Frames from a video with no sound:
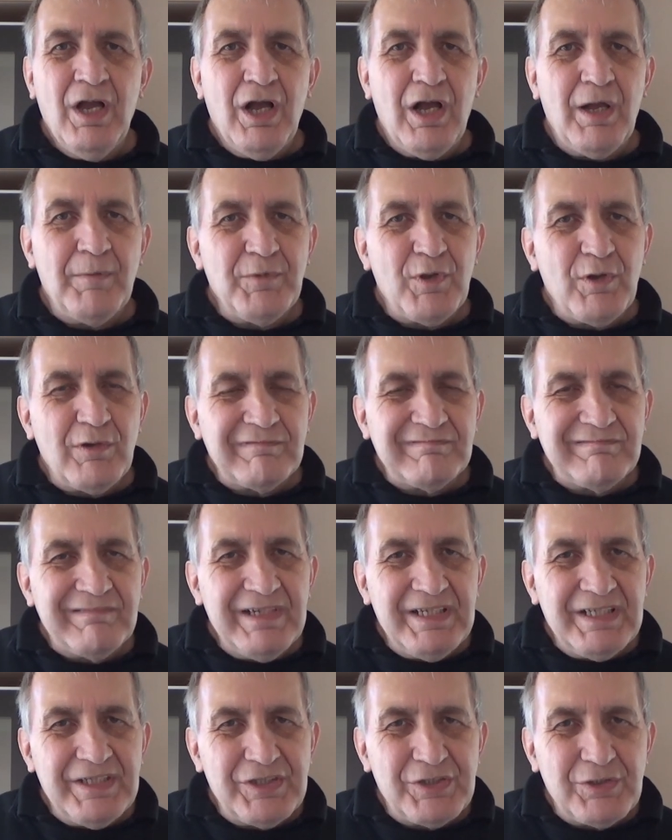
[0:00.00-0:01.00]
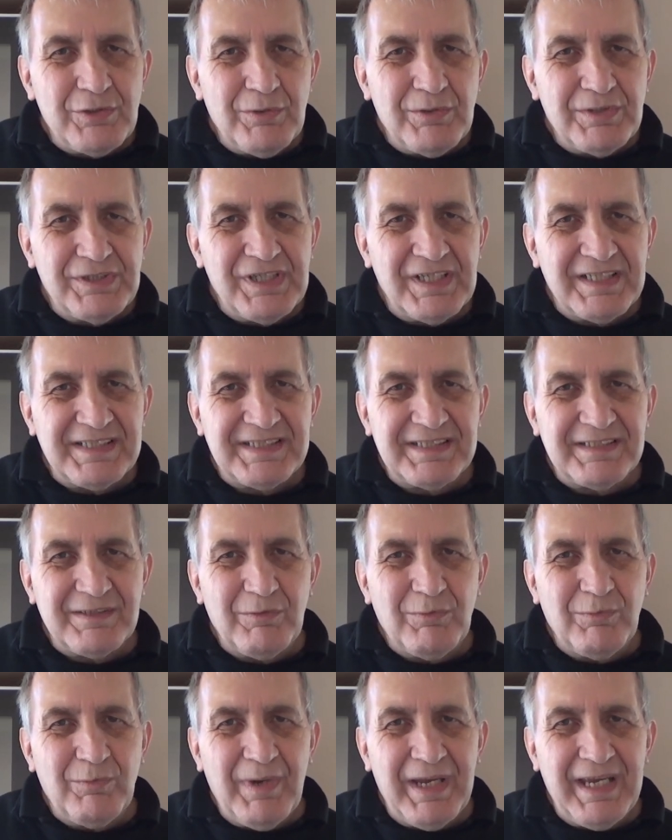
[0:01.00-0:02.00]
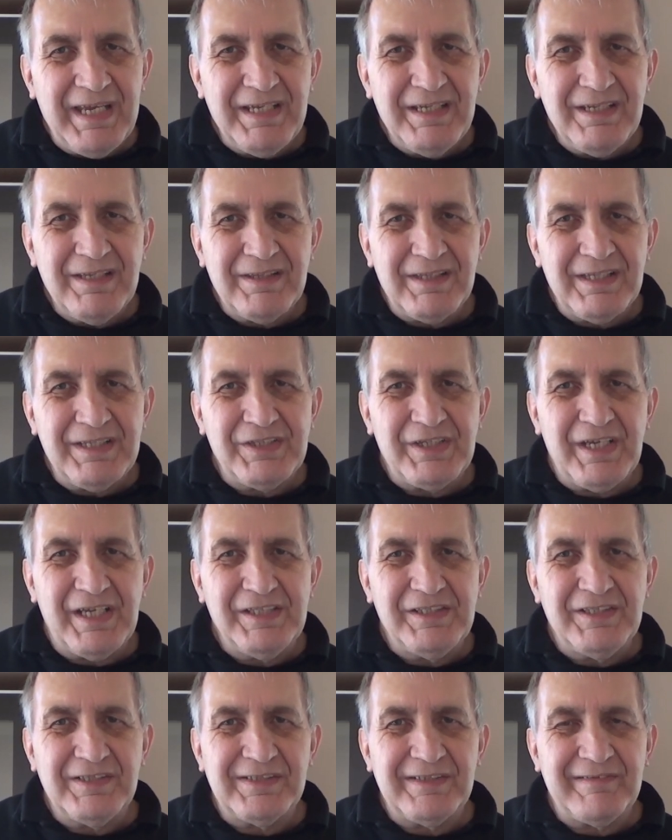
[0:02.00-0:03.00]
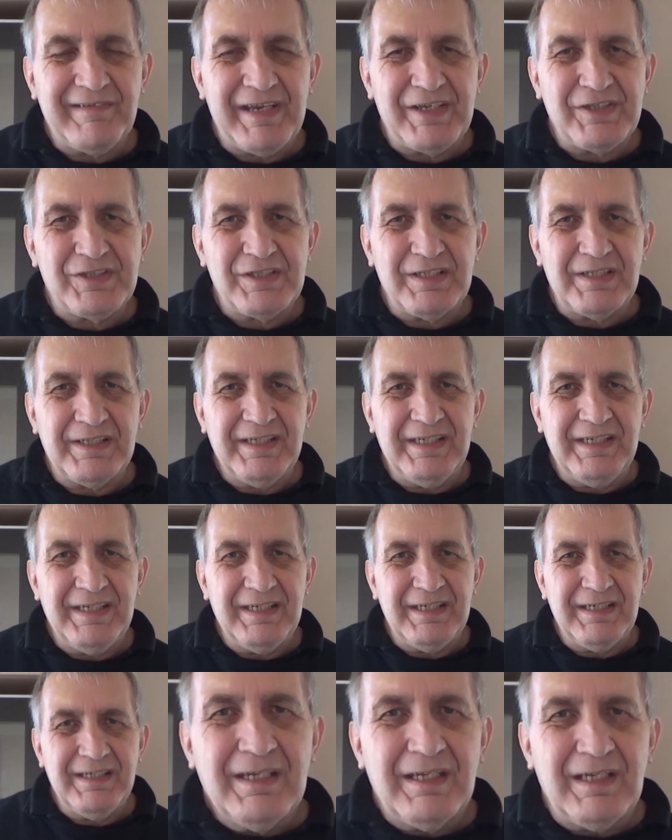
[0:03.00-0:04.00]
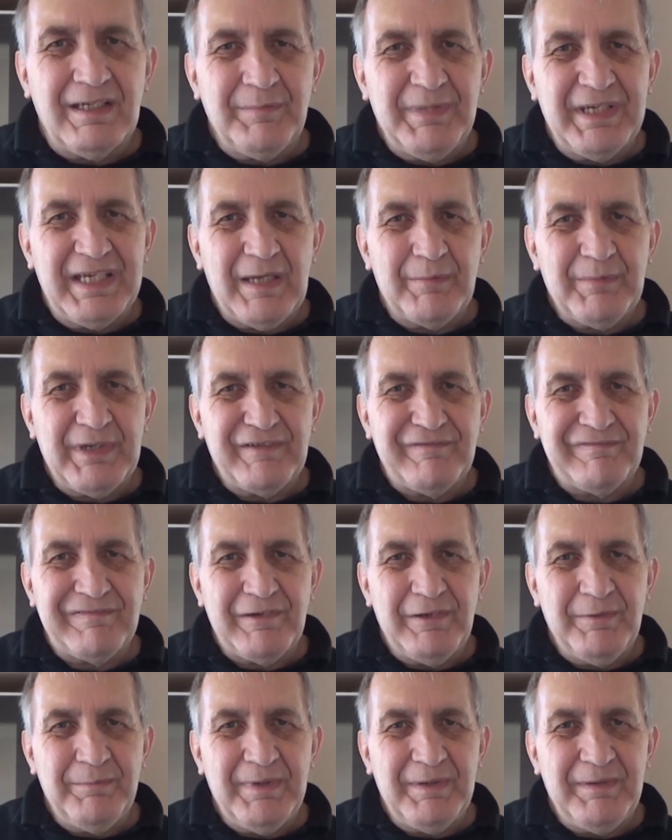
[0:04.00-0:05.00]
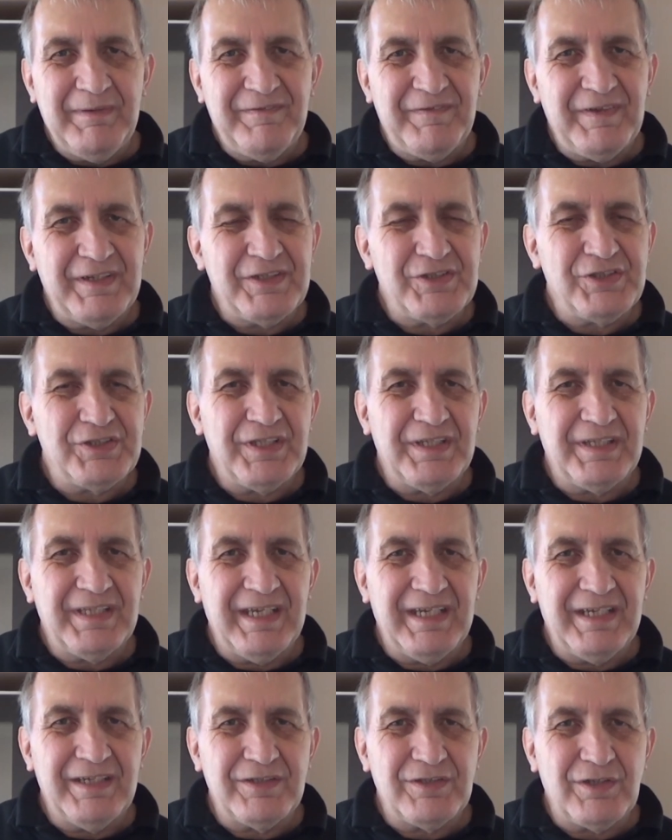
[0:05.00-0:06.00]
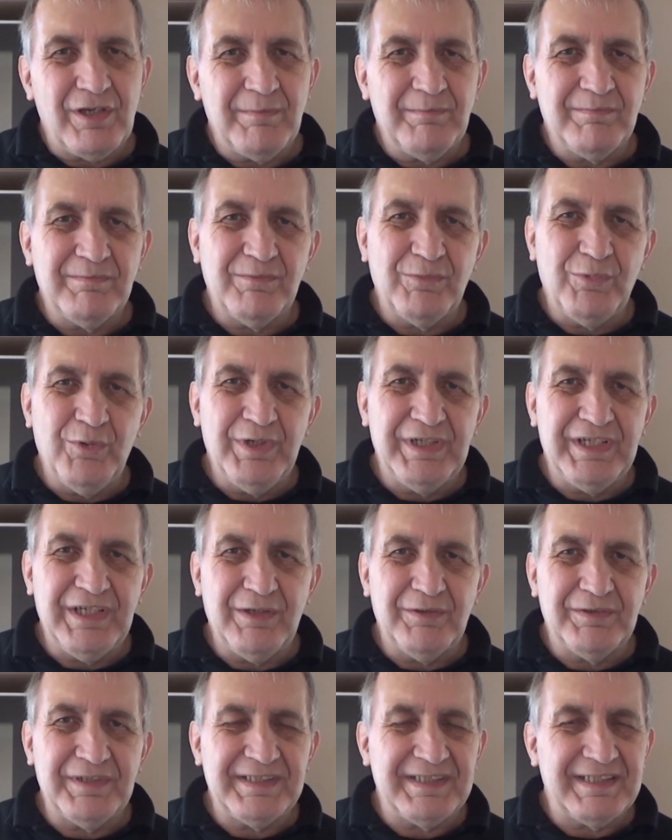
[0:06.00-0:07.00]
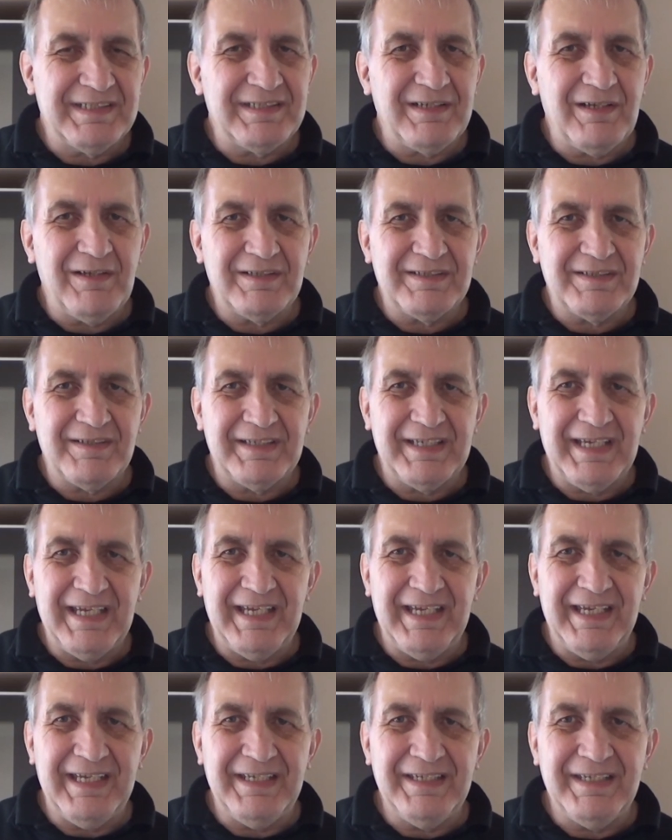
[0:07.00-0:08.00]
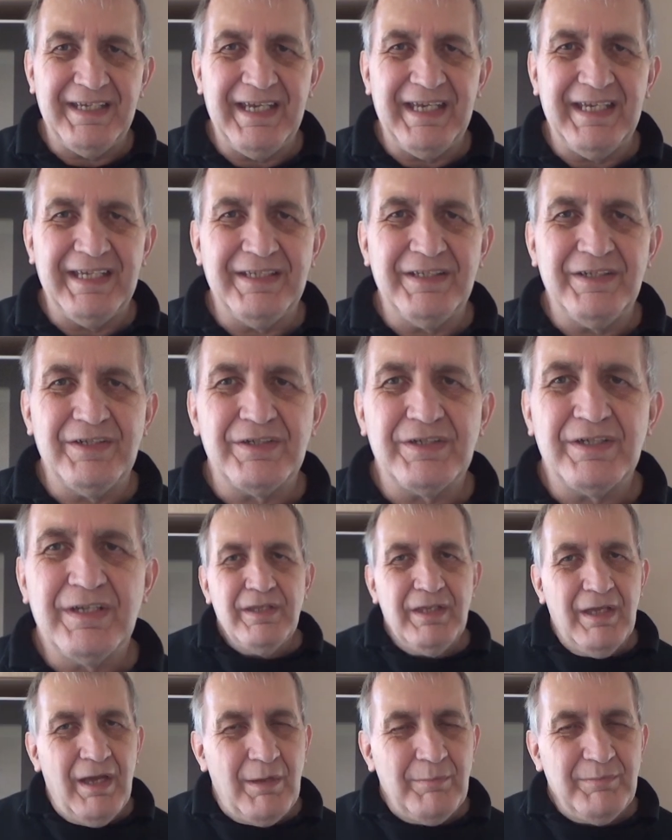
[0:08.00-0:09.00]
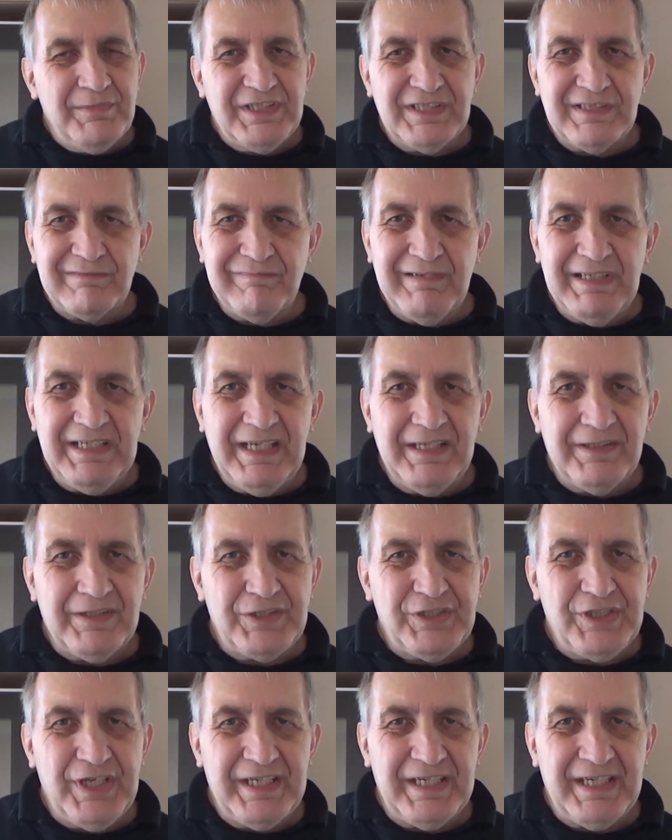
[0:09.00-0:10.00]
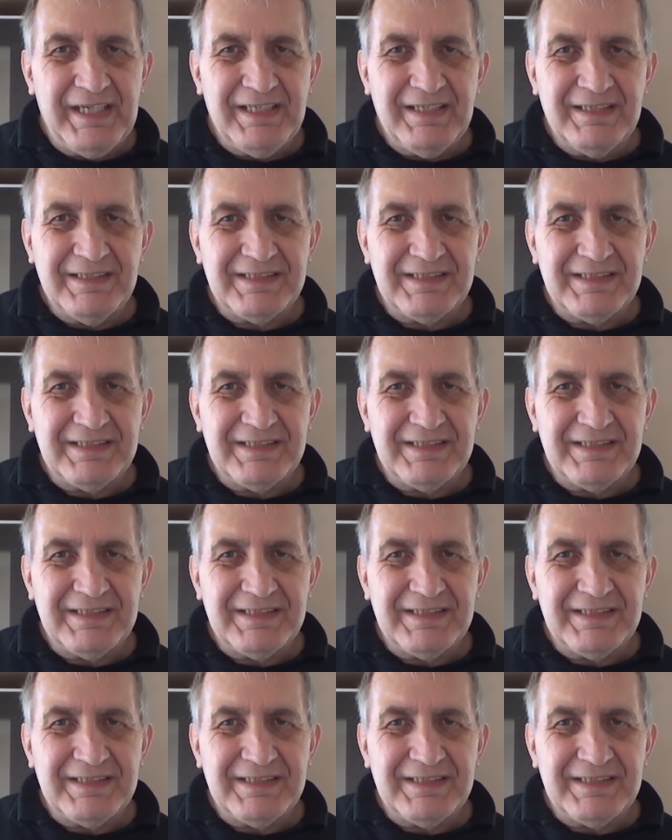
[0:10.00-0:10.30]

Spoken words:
I'm not really sure just when the changes are actually going to be coming through, be finished on that. I'm working on this as hard as I can, and I'm just really in the checking